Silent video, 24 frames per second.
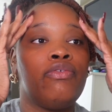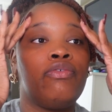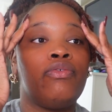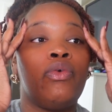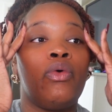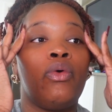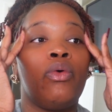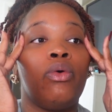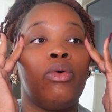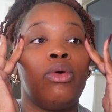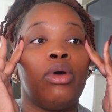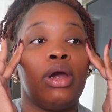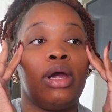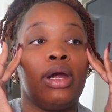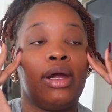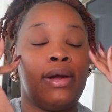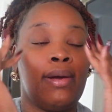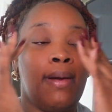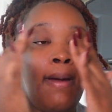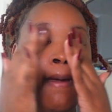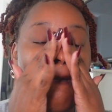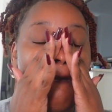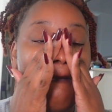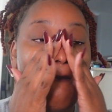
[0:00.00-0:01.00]

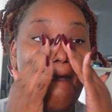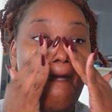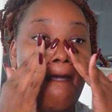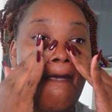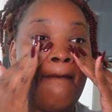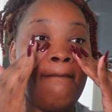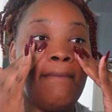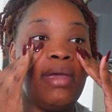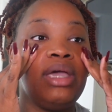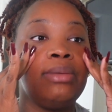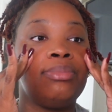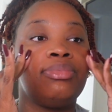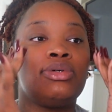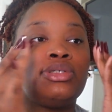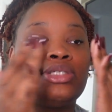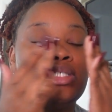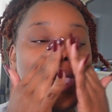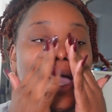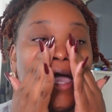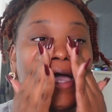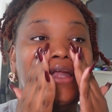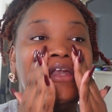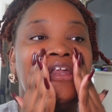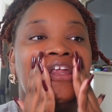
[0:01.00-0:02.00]
for people
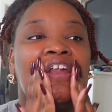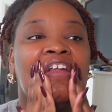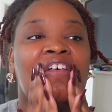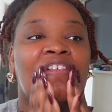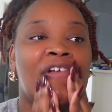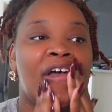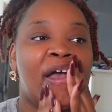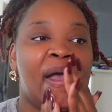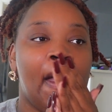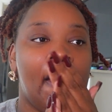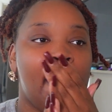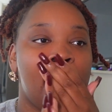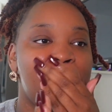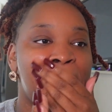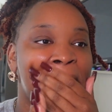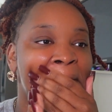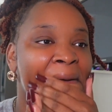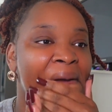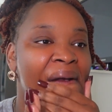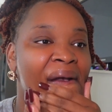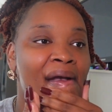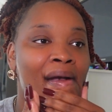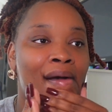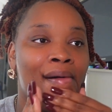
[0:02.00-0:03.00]
to identify
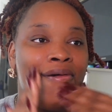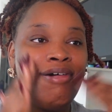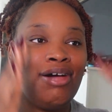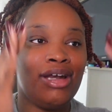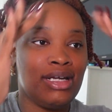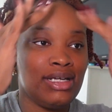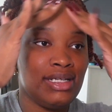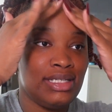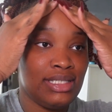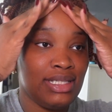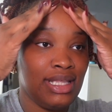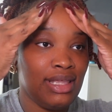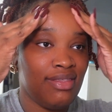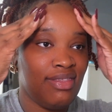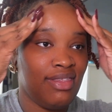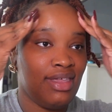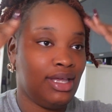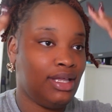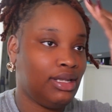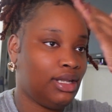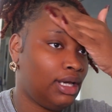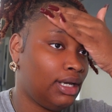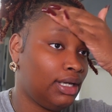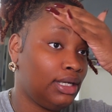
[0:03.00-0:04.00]
what it is that
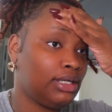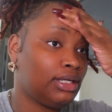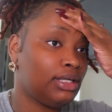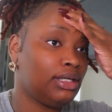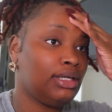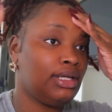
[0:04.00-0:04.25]
they like.